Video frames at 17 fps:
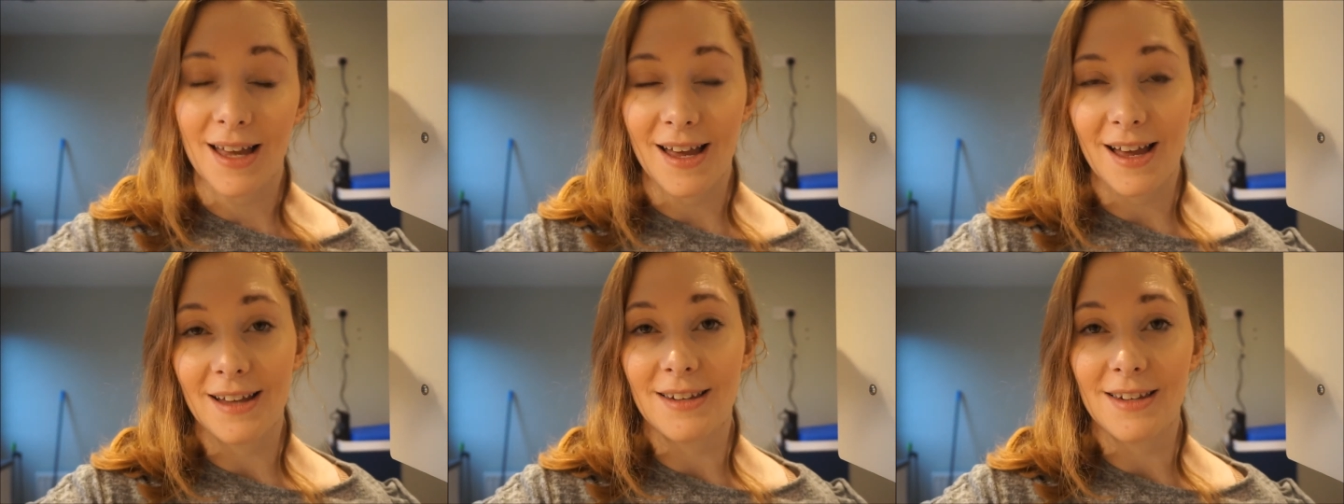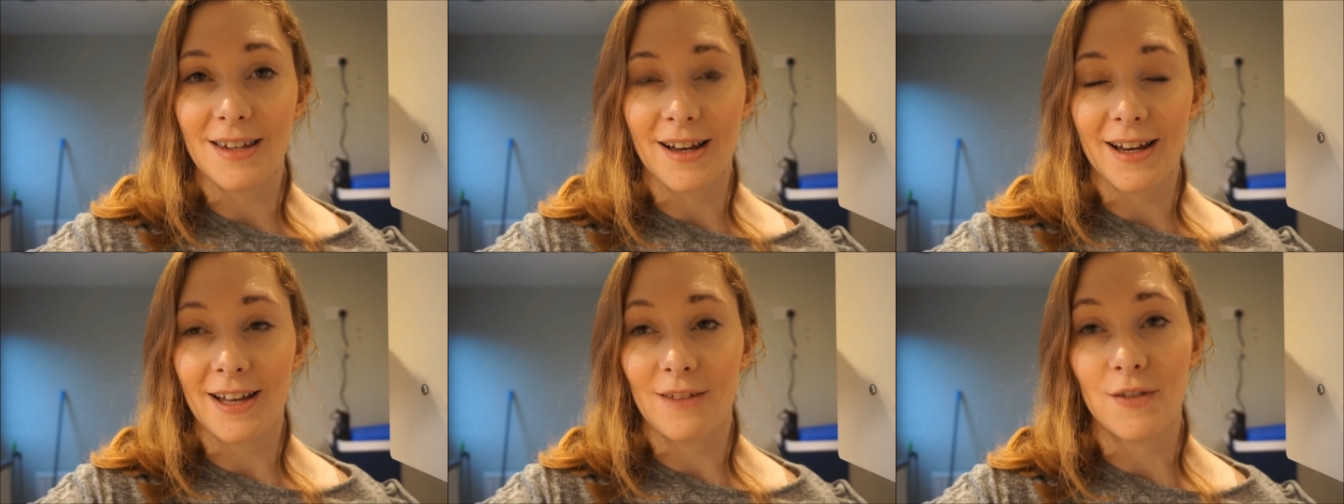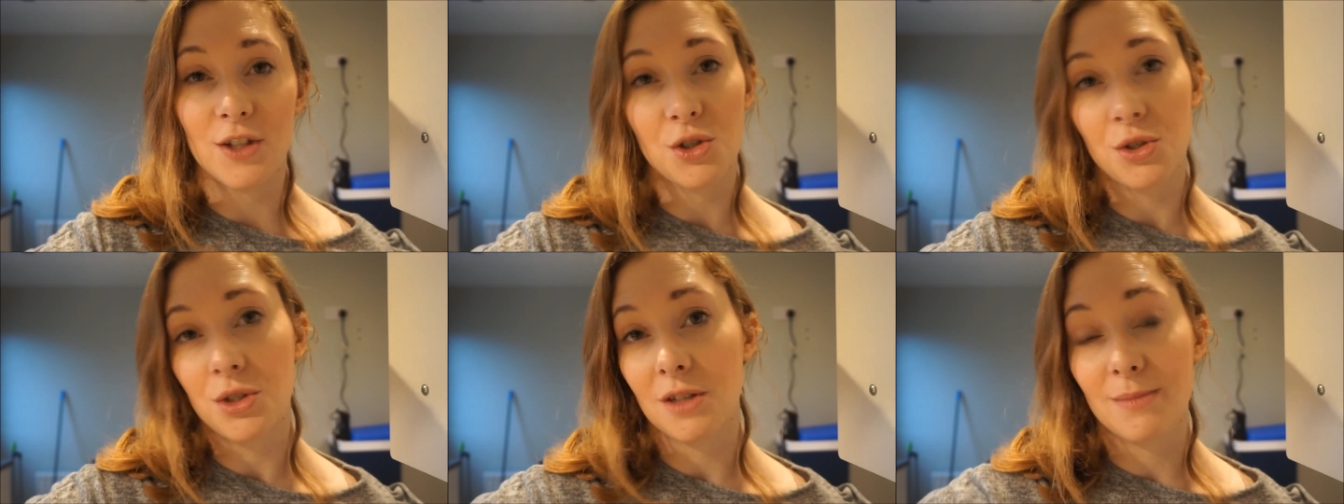and I had
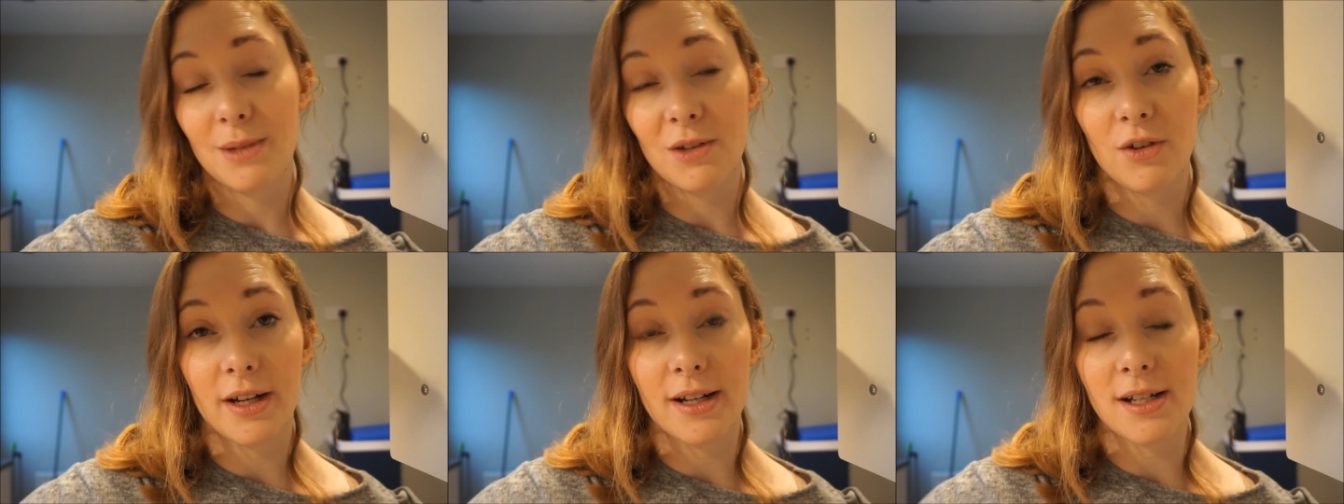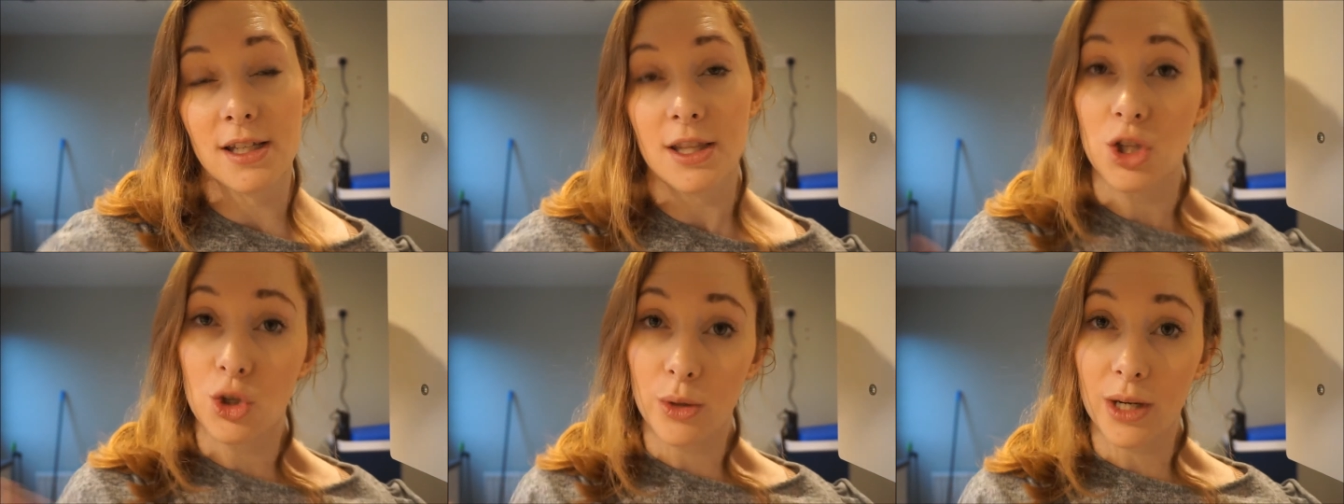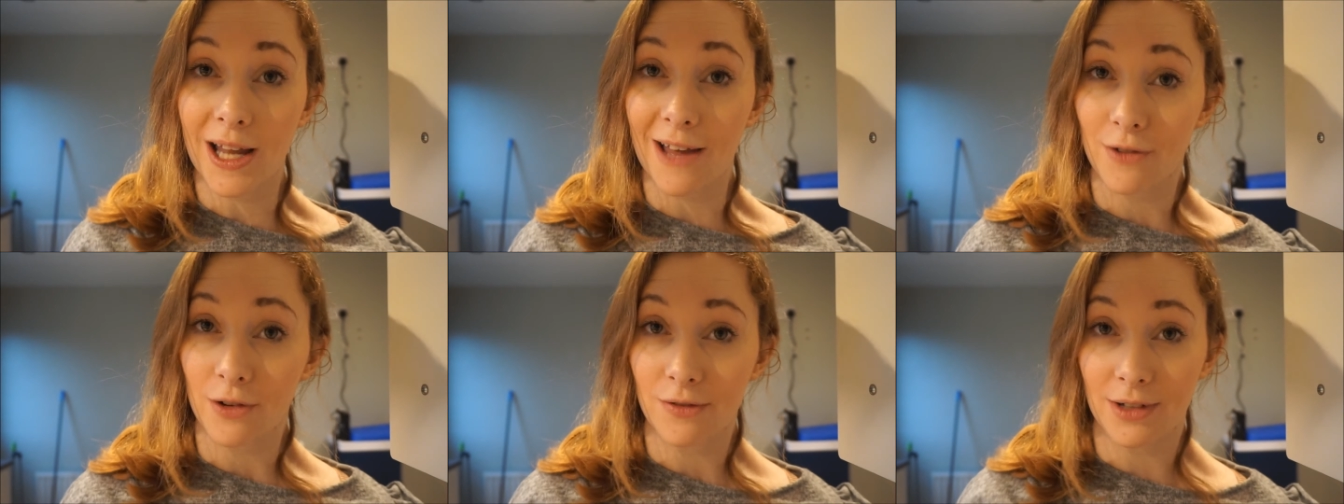visions of me running to the toilet
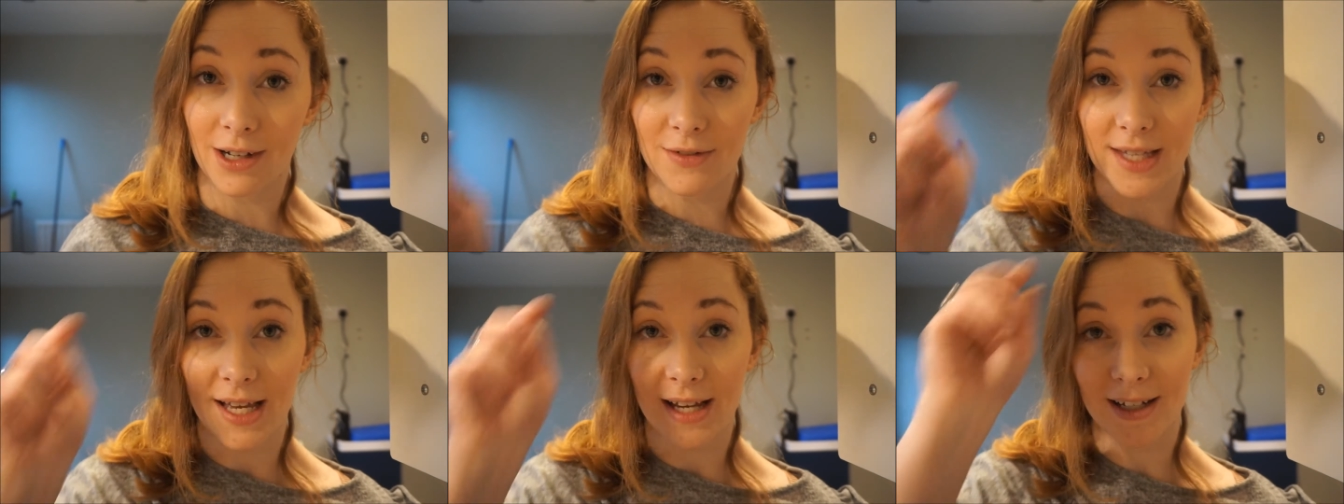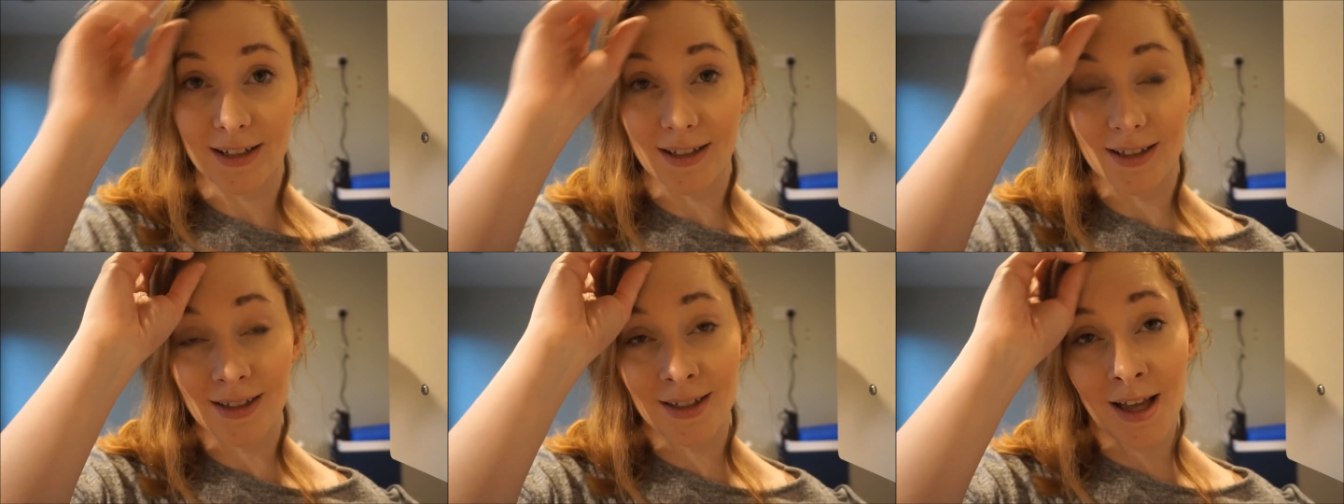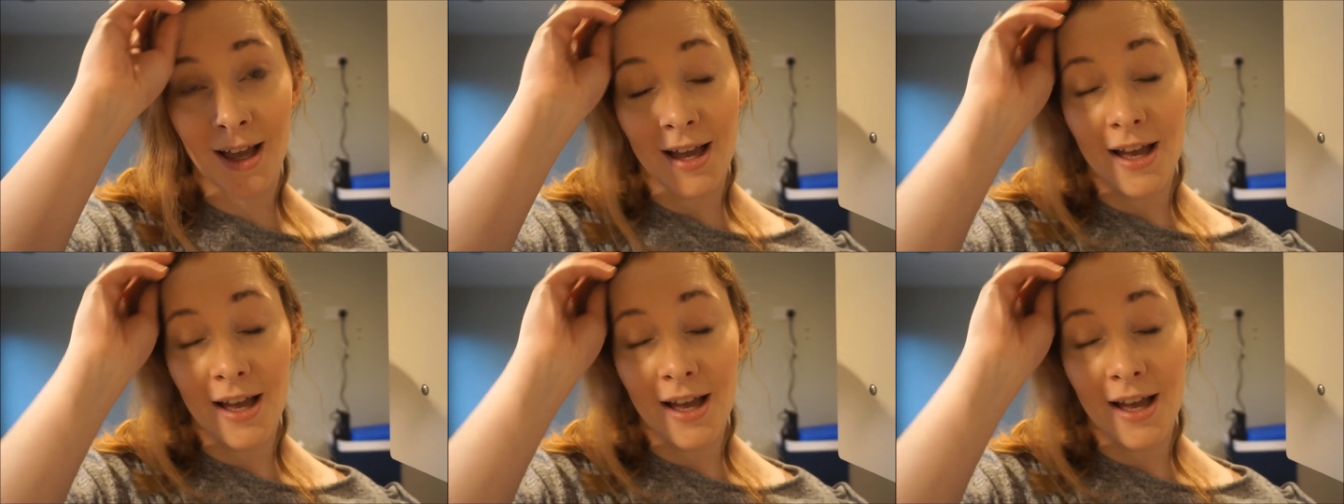every 5 seconds.